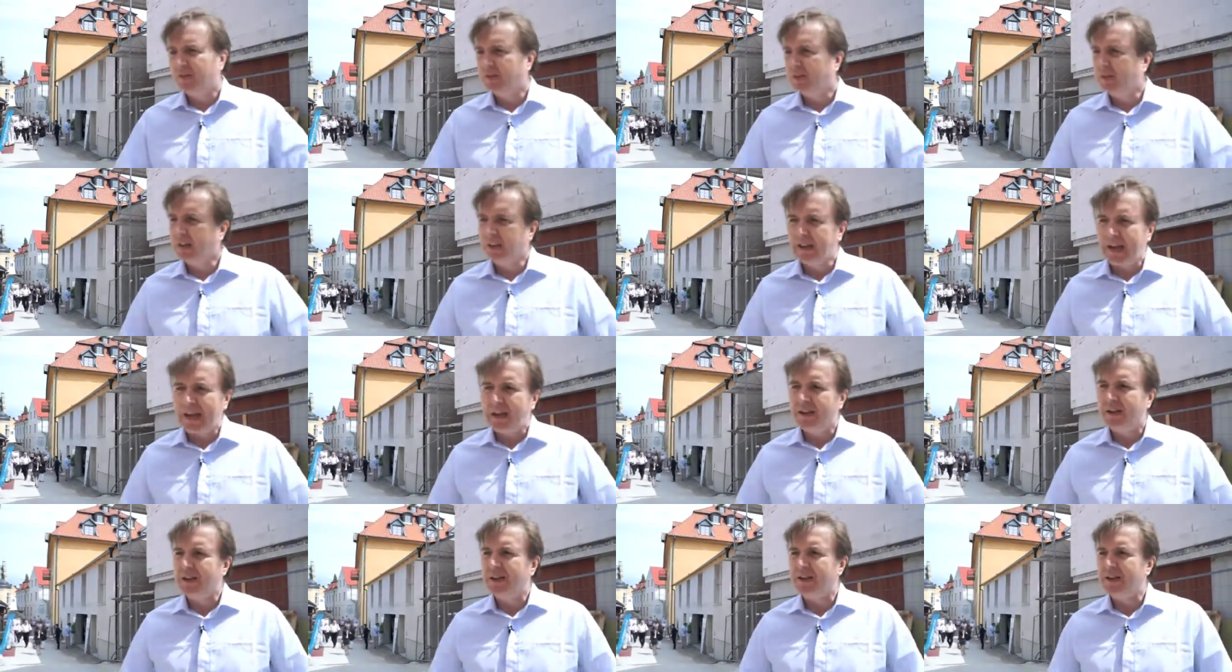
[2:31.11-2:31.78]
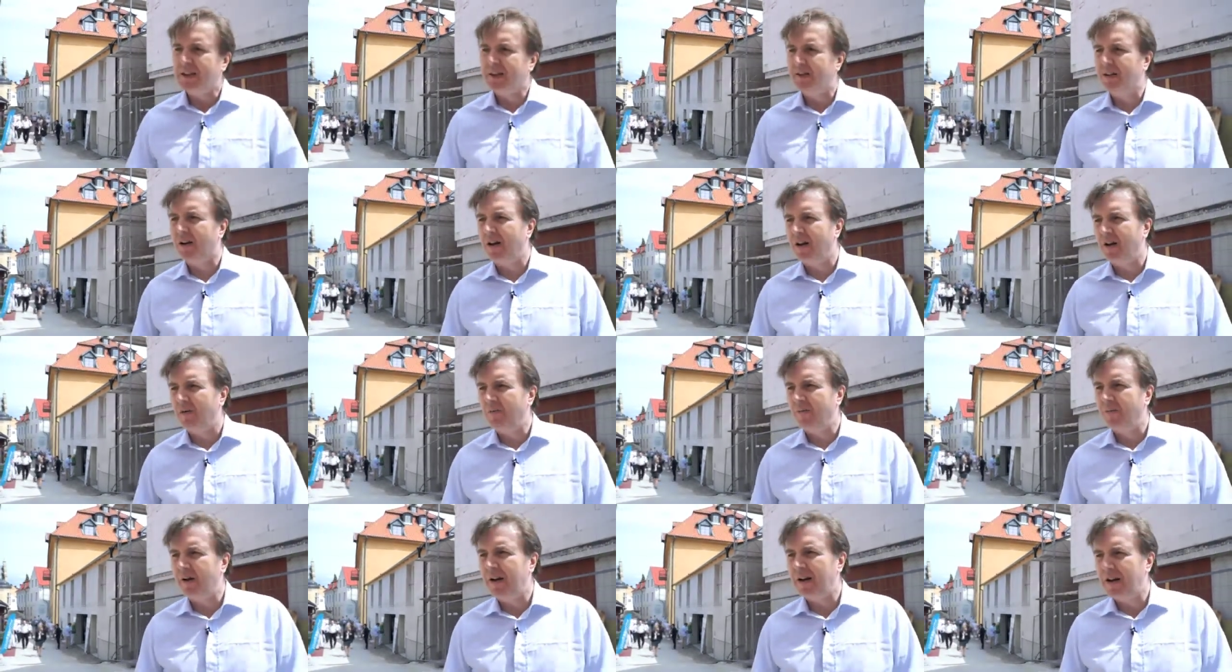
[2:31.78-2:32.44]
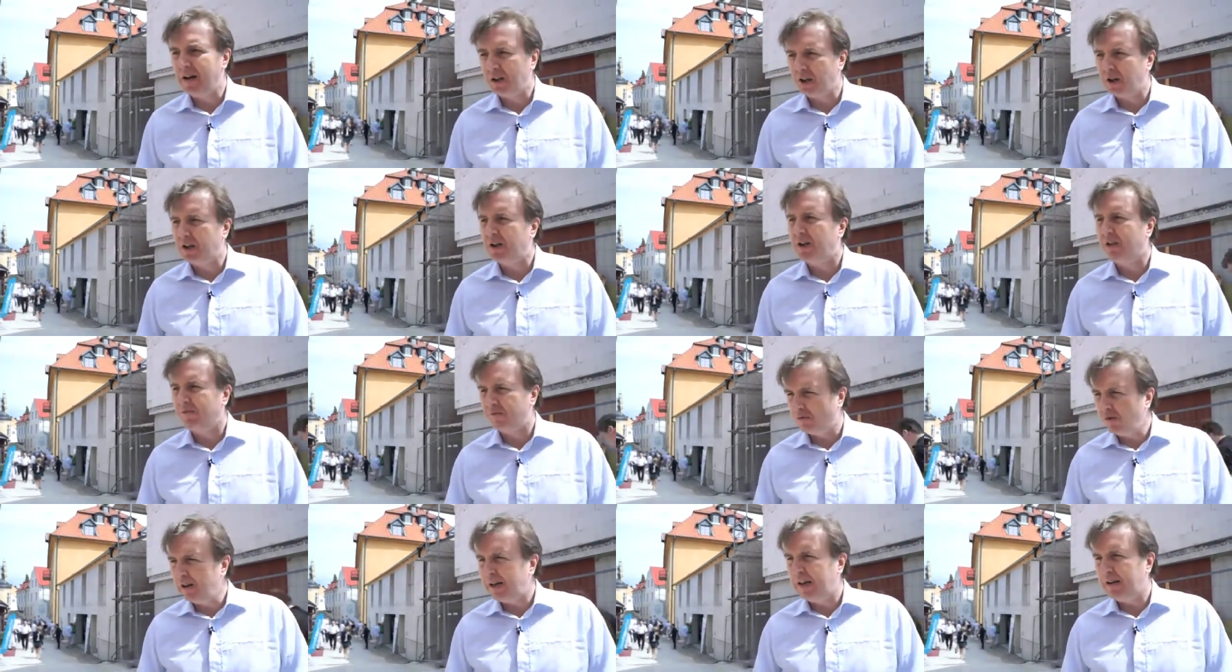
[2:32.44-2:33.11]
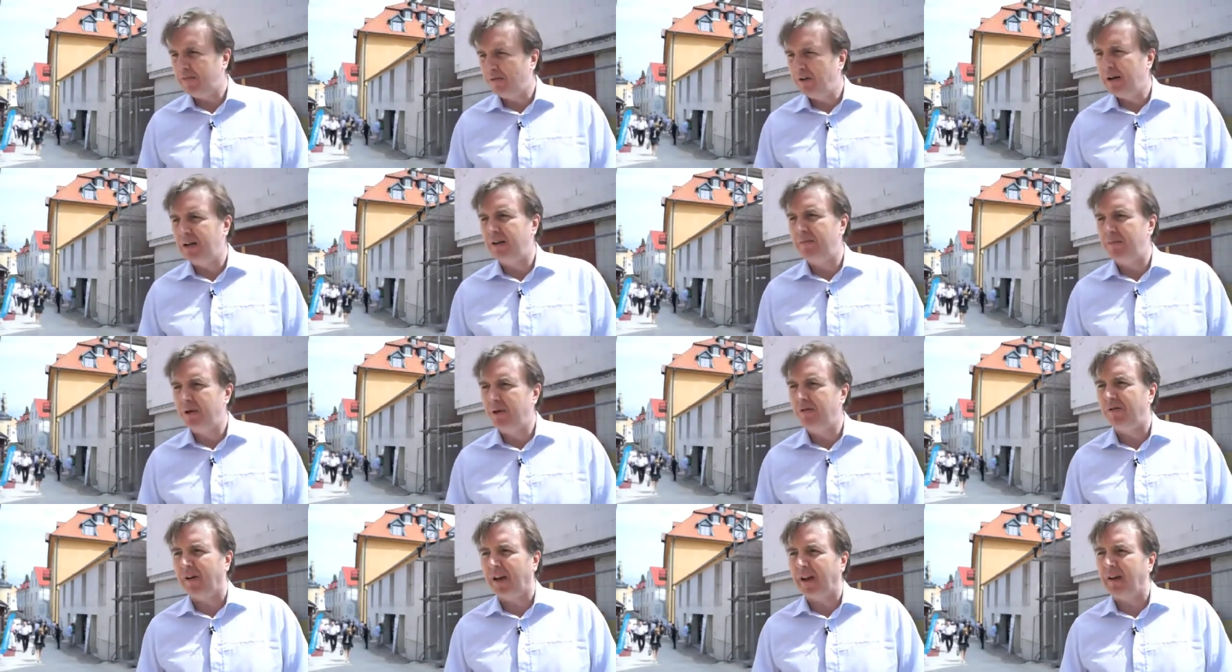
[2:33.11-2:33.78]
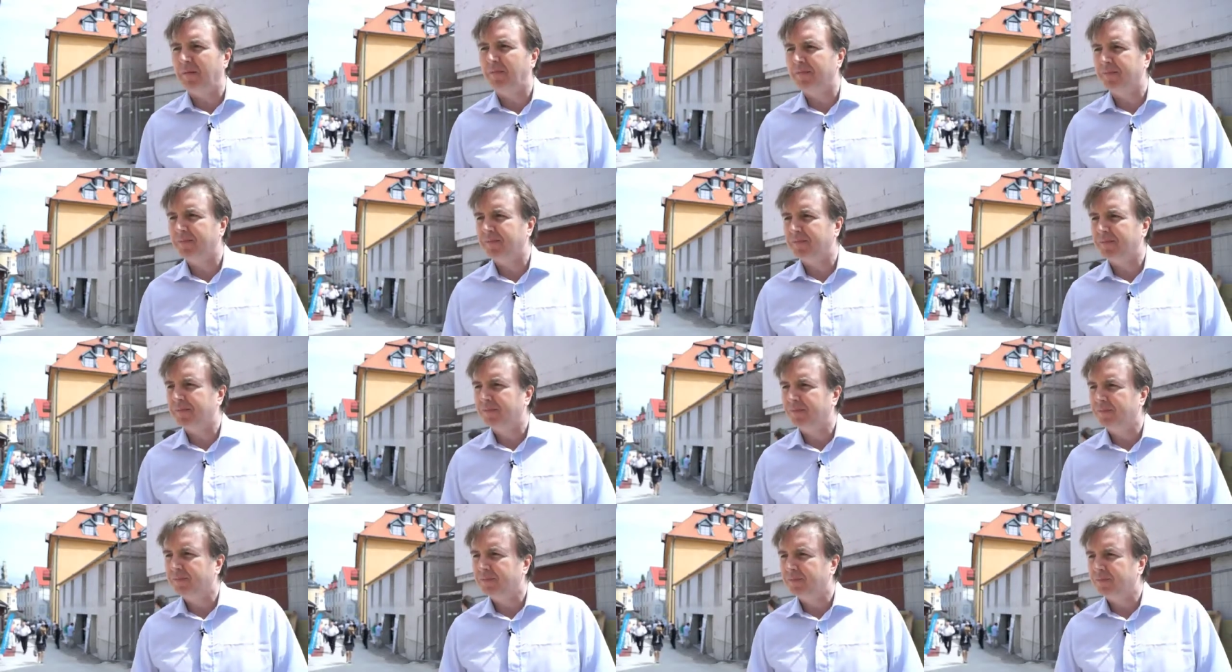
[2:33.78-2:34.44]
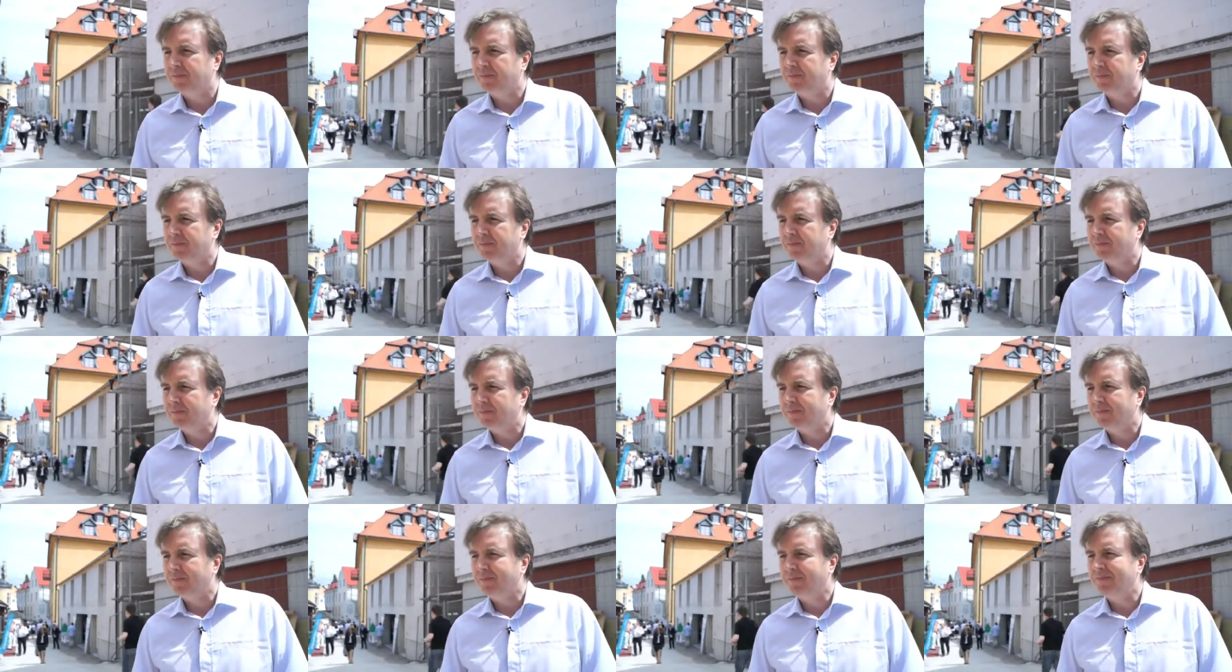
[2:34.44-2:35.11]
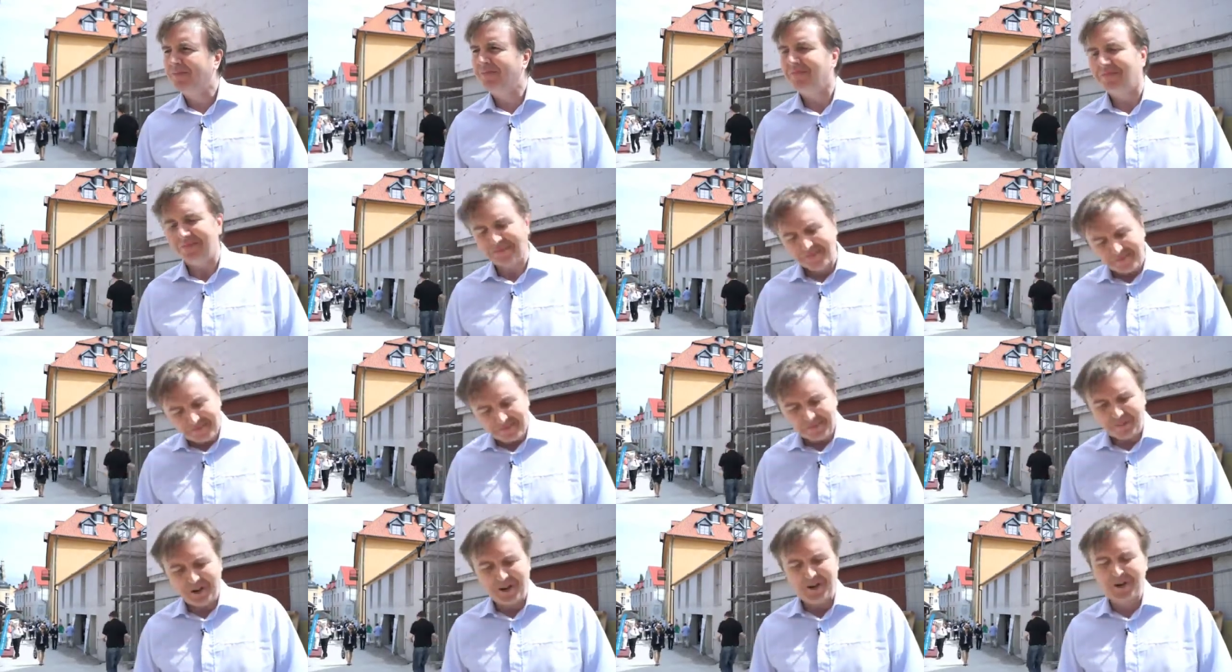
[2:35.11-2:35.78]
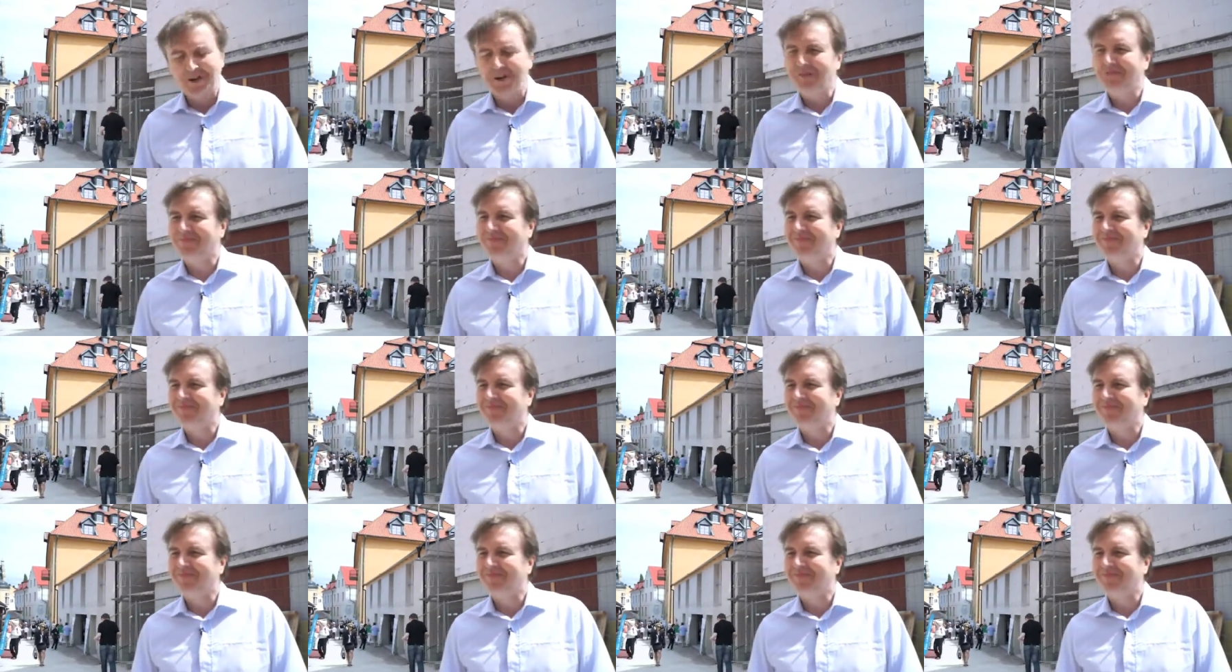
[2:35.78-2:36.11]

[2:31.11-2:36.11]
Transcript: to get this initiative really, really moving. Thank you. Pleasure.